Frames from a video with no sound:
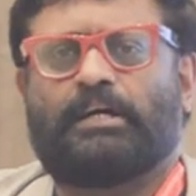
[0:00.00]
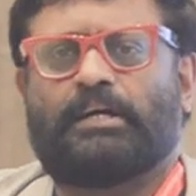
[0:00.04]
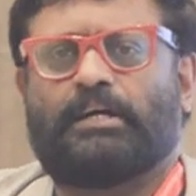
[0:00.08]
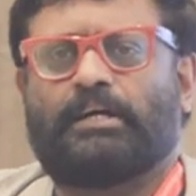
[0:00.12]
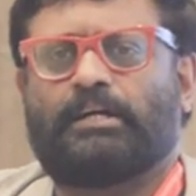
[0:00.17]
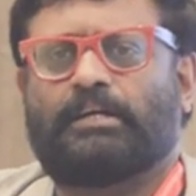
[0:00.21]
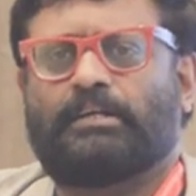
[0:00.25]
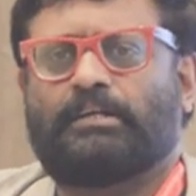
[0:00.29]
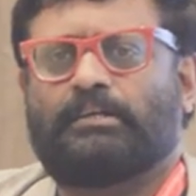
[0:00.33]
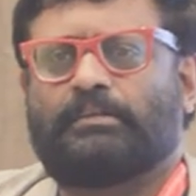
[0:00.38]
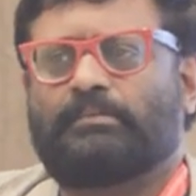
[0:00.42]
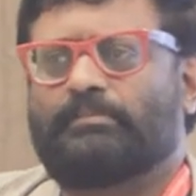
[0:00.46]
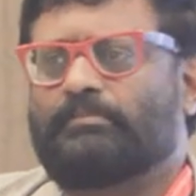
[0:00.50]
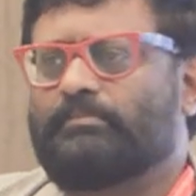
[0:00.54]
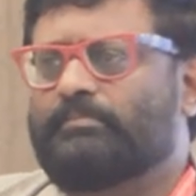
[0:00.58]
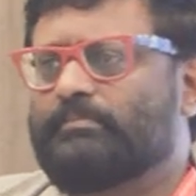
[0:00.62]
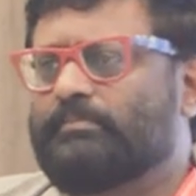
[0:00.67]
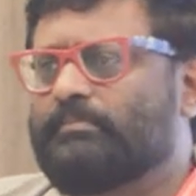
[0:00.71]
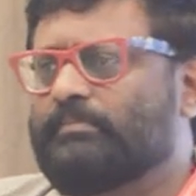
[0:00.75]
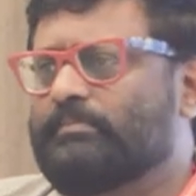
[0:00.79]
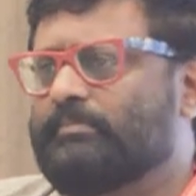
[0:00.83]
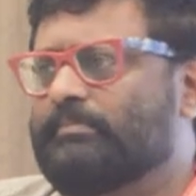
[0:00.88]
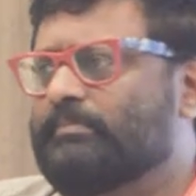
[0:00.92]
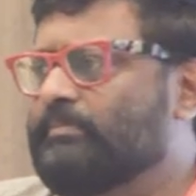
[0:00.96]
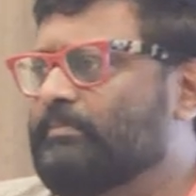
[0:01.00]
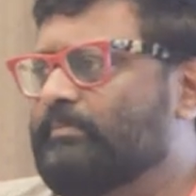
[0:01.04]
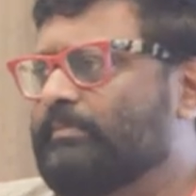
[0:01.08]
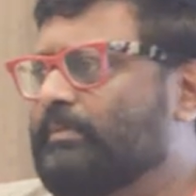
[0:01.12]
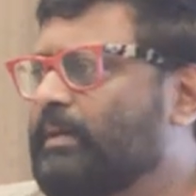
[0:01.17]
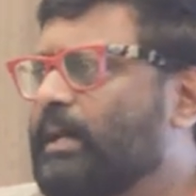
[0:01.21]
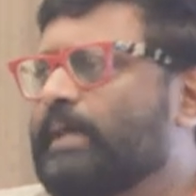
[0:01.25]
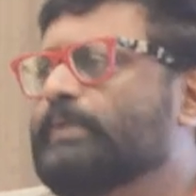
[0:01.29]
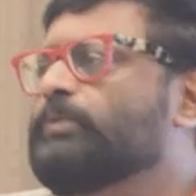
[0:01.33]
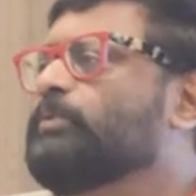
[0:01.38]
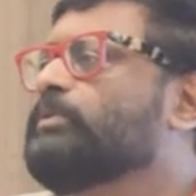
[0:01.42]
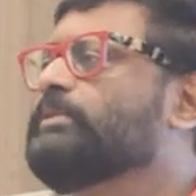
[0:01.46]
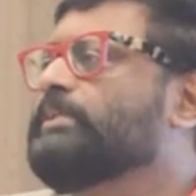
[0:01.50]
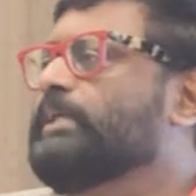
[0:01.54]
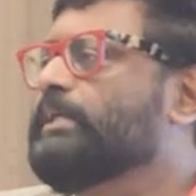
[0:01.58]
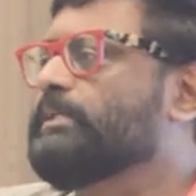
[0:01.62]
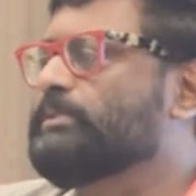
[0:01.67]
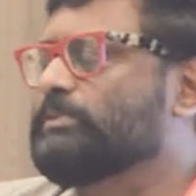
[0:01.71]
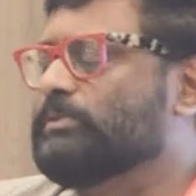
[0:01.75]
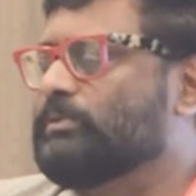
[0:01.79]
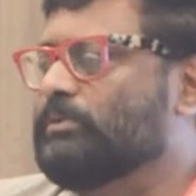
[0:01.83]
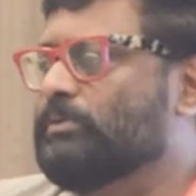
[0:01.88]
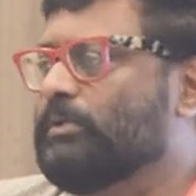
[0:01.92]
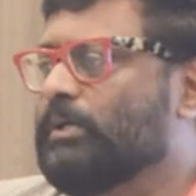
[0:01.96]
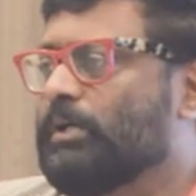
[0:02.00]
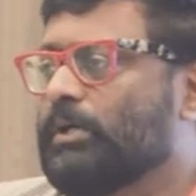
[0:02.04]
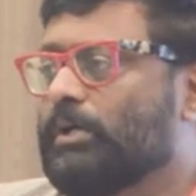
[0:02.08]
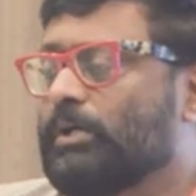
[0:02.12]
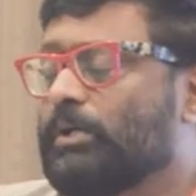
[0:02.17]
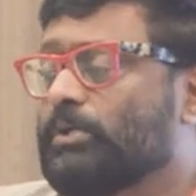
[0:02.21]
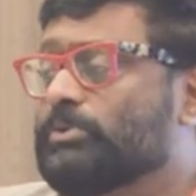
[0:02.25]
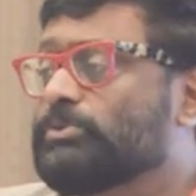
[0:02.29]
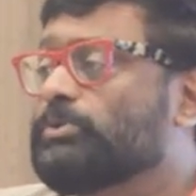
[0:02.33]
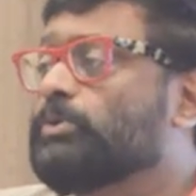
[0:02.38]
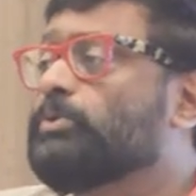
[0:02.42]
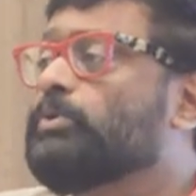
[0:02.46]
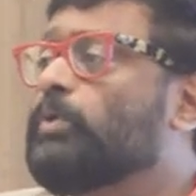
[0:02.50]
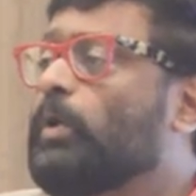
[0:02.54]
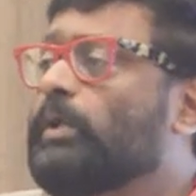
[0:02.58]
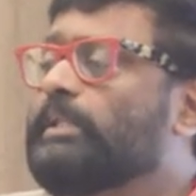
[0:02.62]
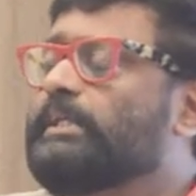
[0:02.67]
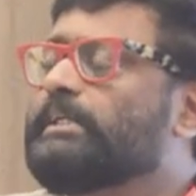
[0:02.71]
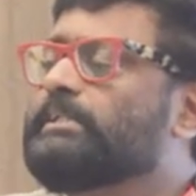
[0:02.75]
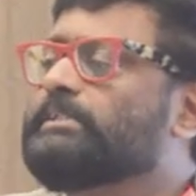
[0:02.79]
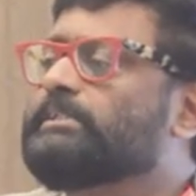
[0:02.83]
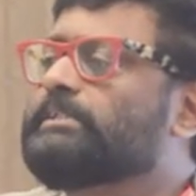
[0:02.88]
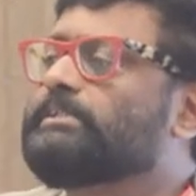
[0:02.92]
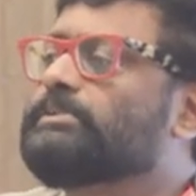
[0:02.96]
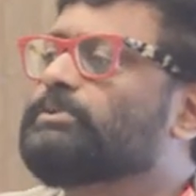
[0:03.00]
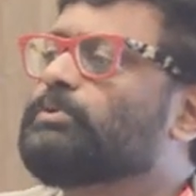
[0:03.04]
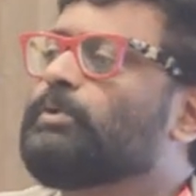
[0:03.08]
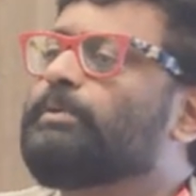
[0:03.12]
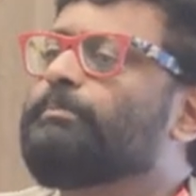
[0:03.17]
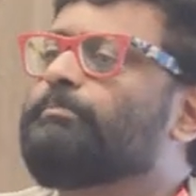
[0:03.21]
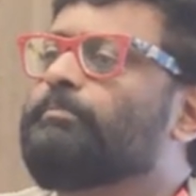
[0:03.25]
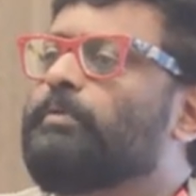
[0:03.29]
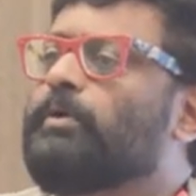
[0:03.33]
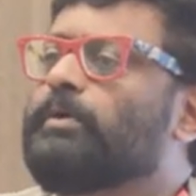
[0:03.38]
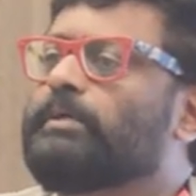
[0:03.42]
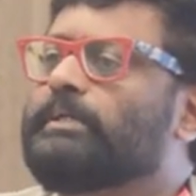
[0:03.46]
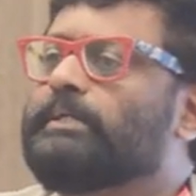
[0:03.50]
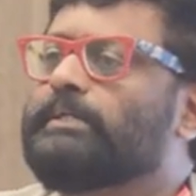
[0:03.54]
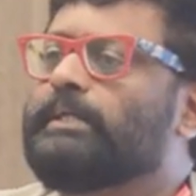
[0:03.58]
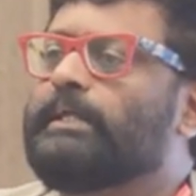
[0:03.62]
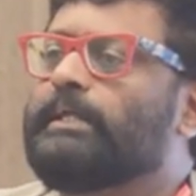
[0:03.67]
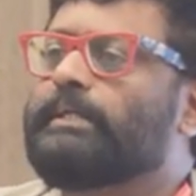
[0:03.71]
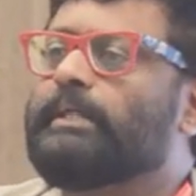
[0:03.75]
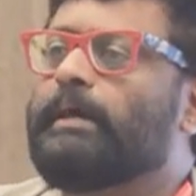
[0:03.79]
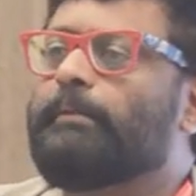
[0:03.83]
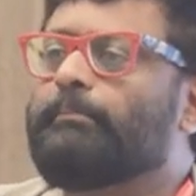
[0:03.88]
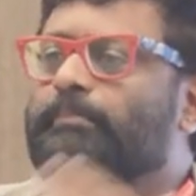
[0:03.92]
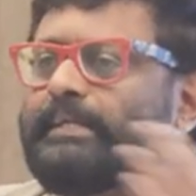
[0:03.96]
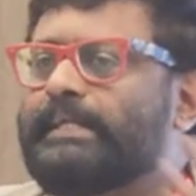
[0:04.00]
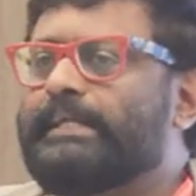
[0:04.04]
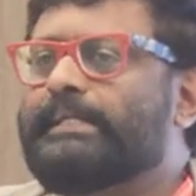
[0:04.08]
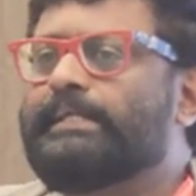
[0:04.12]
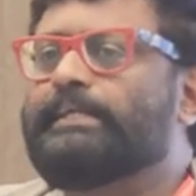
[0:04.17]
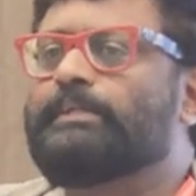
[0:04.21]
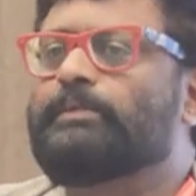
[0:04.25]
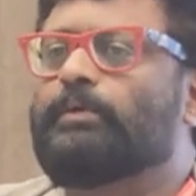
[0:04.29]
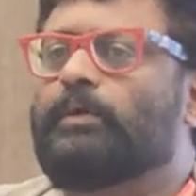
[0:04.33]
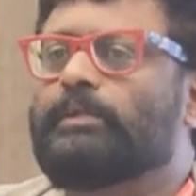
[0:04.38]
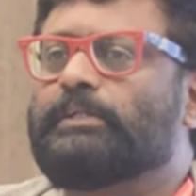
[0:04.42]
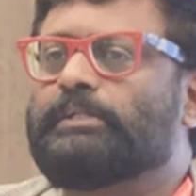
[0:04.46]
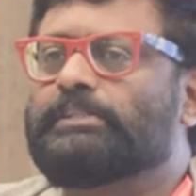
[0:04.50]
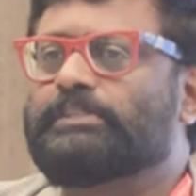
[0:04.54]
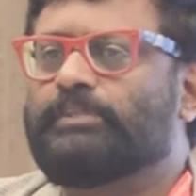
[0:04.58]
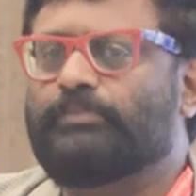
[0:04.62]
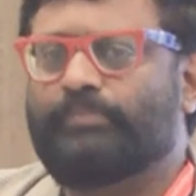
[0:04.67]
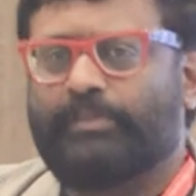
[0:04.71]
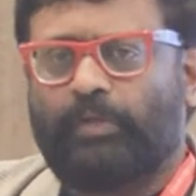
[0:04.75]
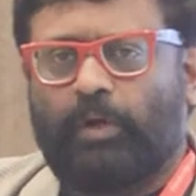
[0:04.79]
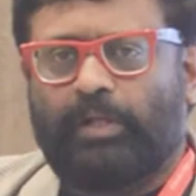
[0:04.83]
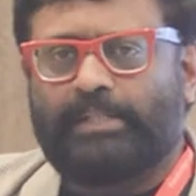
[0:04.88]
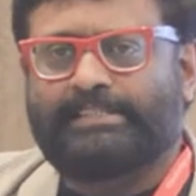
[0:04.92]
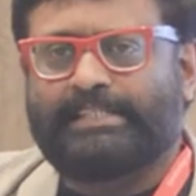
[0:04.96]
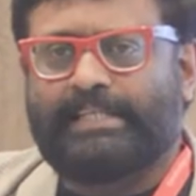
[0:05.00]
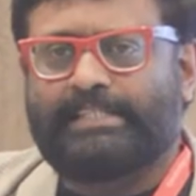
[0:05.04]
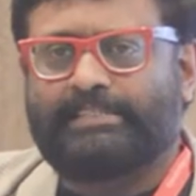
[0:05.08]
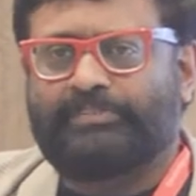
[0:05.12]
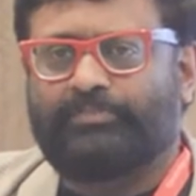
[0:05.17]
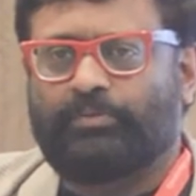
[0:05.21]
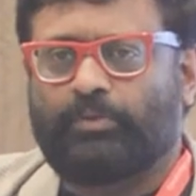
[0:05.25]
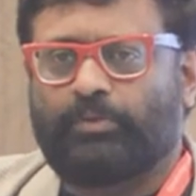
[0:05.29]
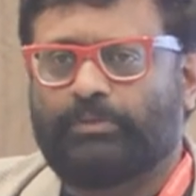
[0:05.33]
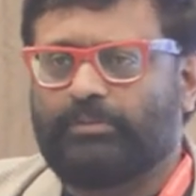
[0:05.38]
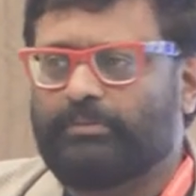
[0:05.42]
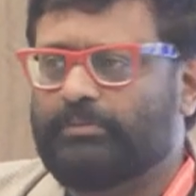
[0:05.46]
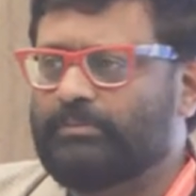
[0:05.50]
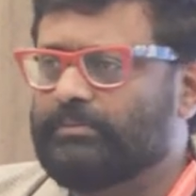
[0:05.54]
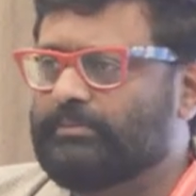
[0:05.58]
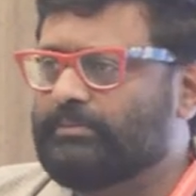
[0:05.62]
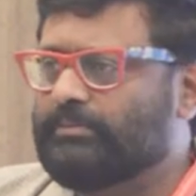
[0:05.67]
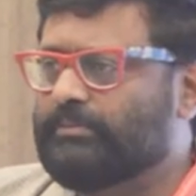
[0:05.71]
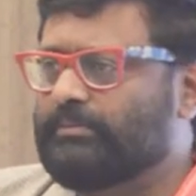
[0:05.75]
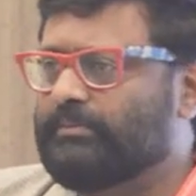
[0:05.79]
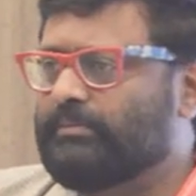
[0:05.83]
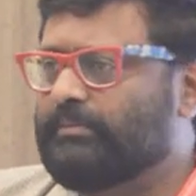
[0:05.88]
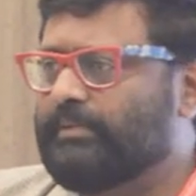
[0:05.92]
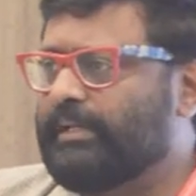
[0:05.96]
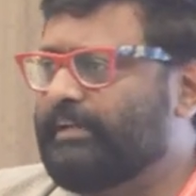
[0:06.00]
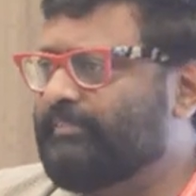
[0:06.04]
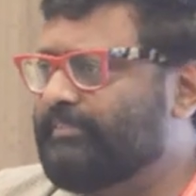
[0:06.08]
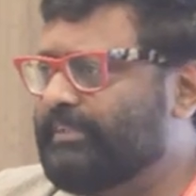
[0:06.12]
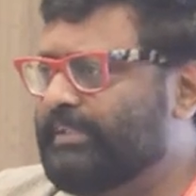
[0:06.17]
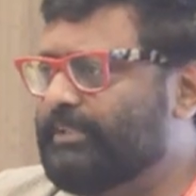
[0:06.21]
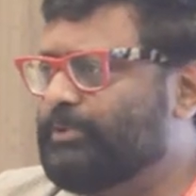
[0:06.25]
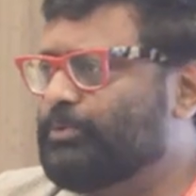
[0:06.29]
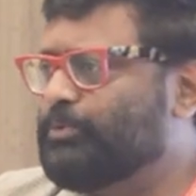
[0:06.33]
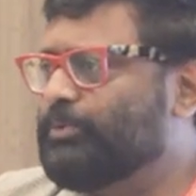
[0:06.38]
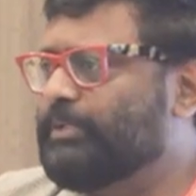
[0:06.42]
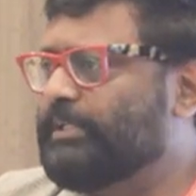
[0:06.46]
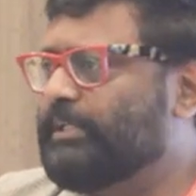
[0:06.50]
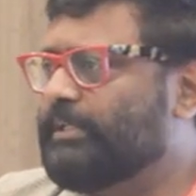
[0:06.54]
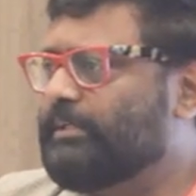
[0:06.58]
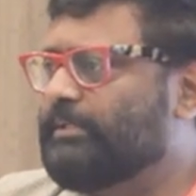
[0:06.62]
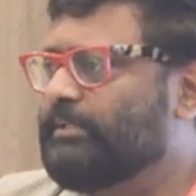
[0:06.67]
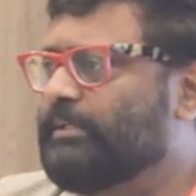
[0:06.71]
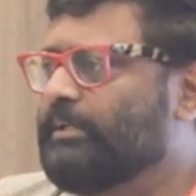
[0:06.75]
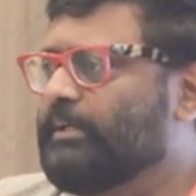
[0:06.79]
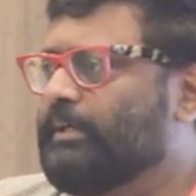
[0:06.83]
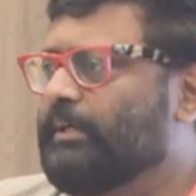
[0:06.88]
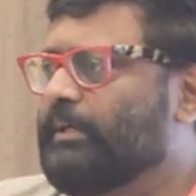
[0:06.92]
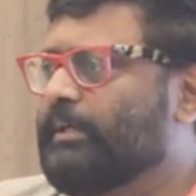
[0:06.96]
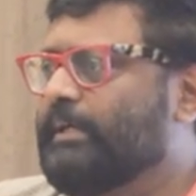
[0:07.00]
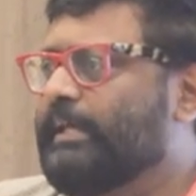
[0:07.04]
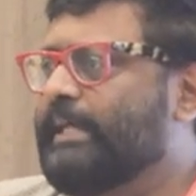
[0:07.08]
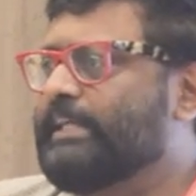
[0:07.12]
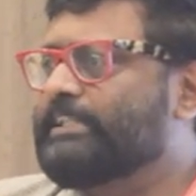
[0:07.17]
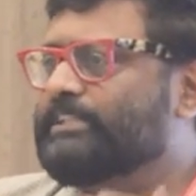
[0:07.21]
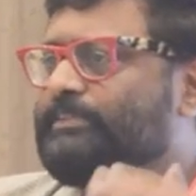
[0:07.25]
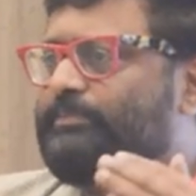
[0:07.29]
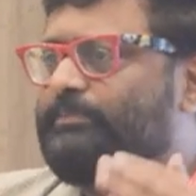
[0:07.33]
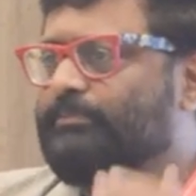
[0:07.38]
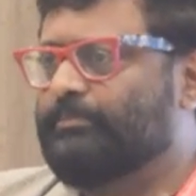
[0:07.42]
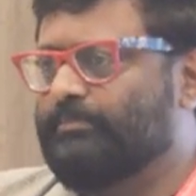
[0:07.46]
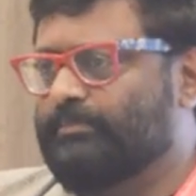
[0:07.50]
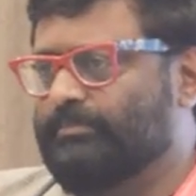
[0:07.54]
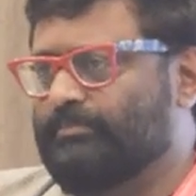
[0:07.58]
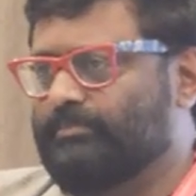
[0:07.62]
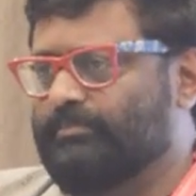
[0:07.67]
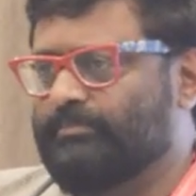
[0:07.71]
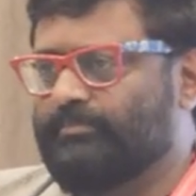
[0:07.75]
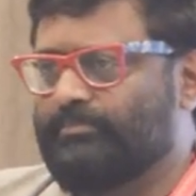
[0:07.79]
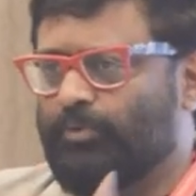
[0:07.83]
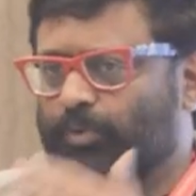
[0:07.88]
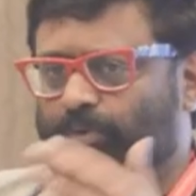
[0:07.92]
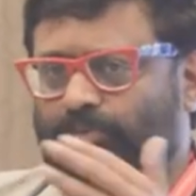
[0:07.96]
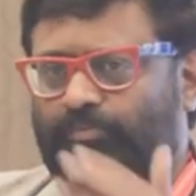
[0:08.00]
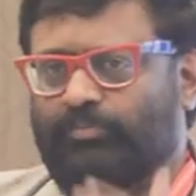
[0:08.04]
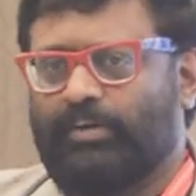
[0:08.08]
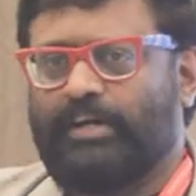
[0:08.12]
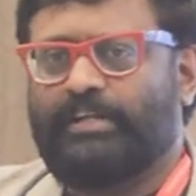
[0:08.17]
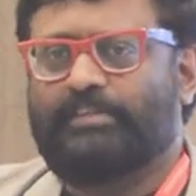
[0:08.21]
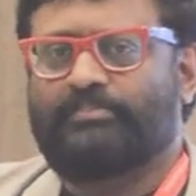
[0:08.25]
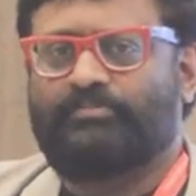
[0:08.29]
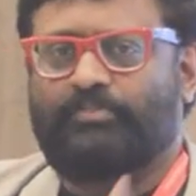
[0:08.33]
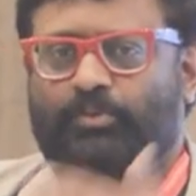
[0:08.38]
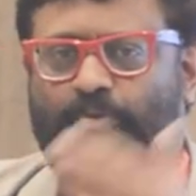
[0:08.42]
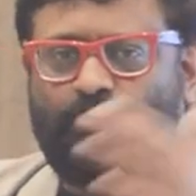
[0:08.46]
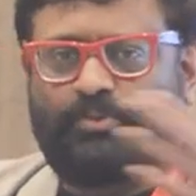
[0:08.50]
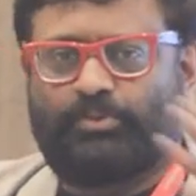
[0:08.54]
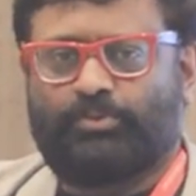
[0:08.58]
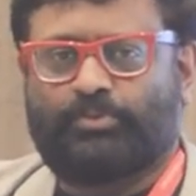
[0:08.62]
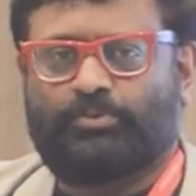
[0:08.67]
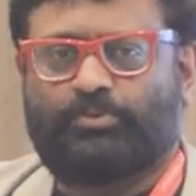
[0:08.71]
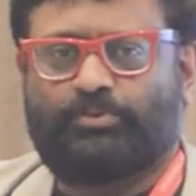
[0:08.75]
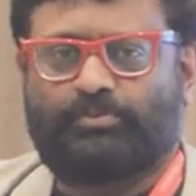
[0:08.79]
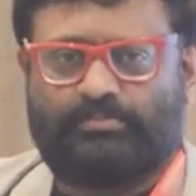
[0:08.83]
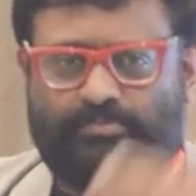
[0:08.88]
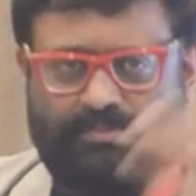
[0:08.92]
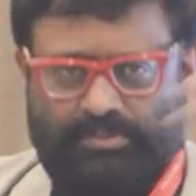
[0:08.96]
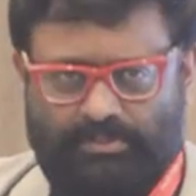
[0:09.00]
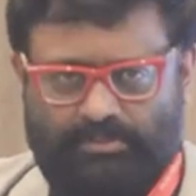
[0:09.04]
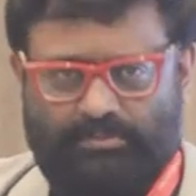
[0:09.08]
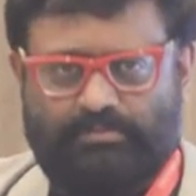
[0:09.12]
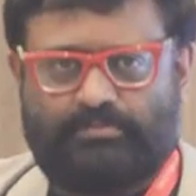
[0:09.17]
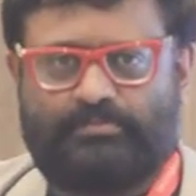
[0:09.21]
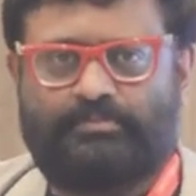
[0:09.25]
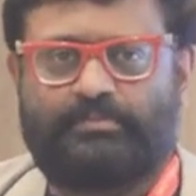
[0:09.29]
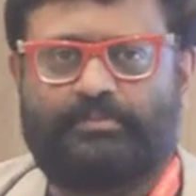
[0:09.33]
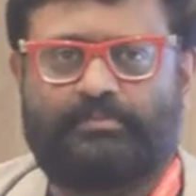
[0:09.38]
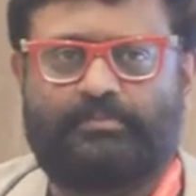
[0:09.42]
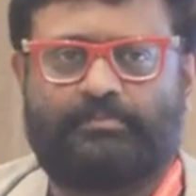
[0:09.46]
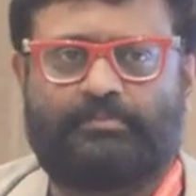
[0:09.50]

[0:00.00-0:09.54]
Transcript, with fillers: I don't think so. So knowledge is so important and upgrading knowledge. So we all change phone every 2 years. Phone 1, phone 2, you know,